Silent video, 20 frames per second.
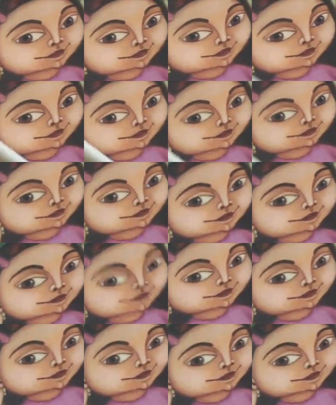Sway
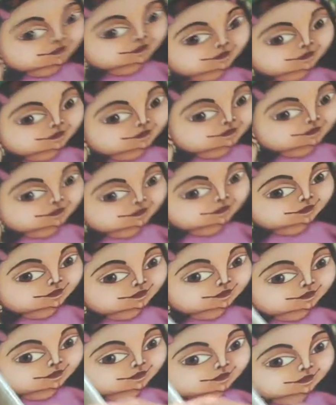is like going back and
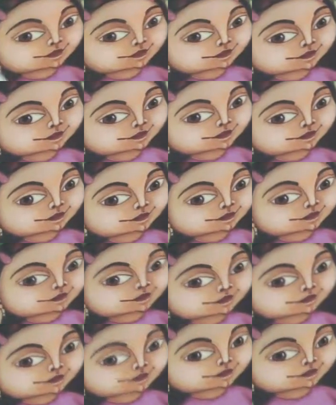forth, back and
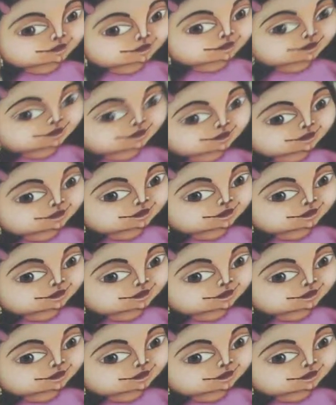forth.